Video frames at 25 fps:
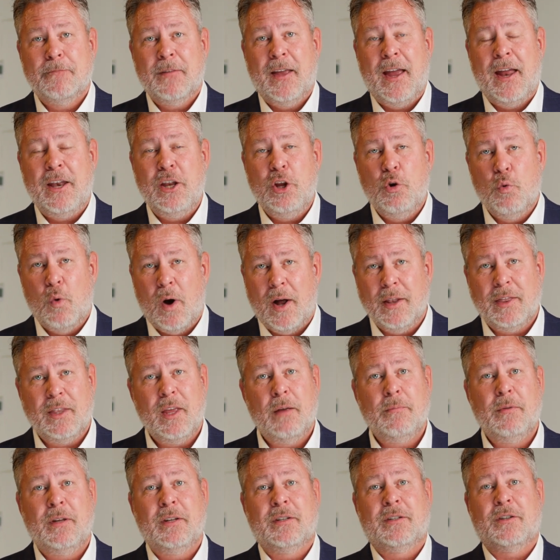and you want
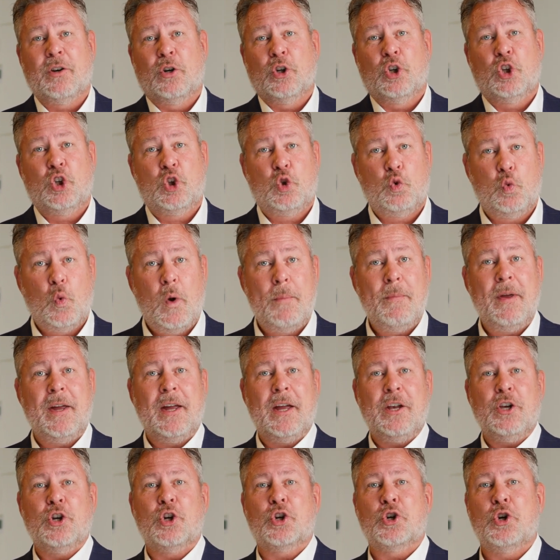them to start
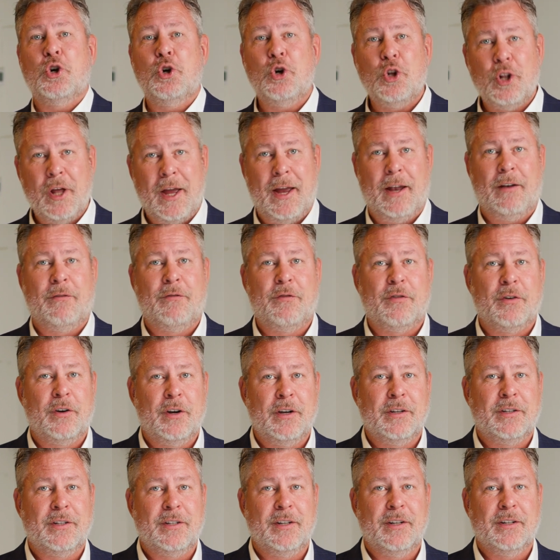swimming in your Kool-Aid, for
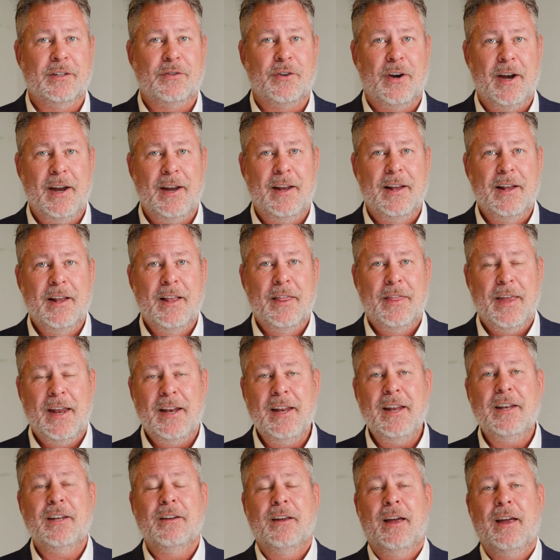instance, right? They
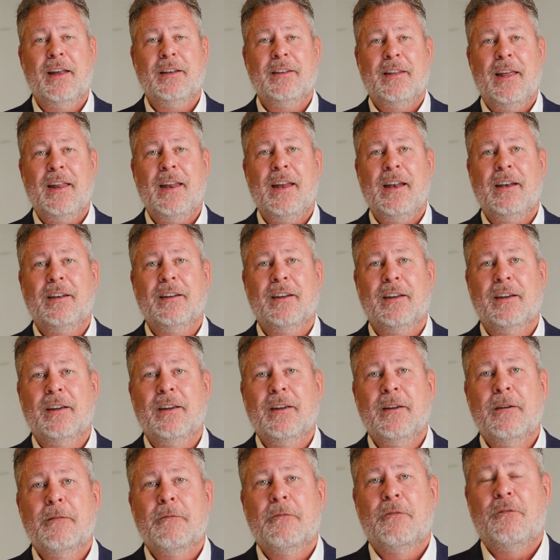need to
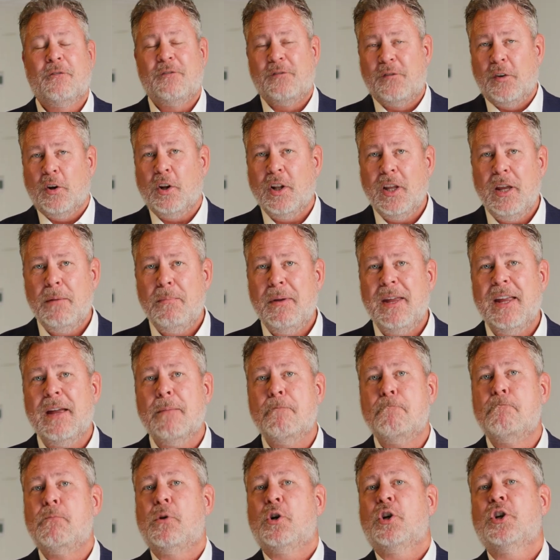fully be
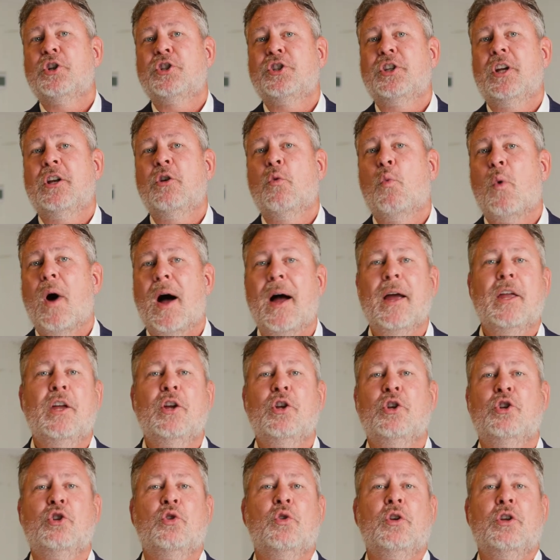immersed in why
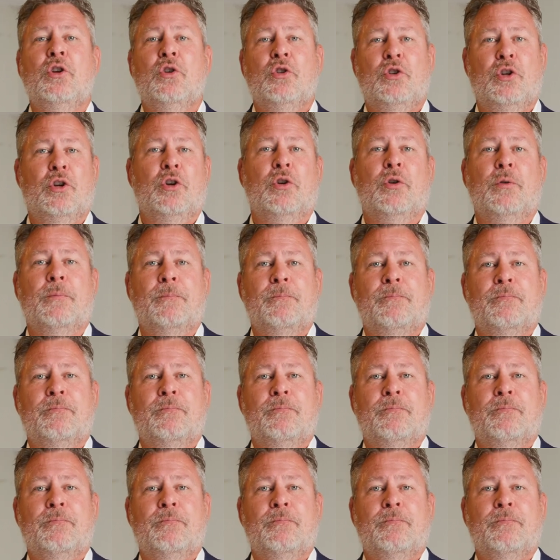you do what you do.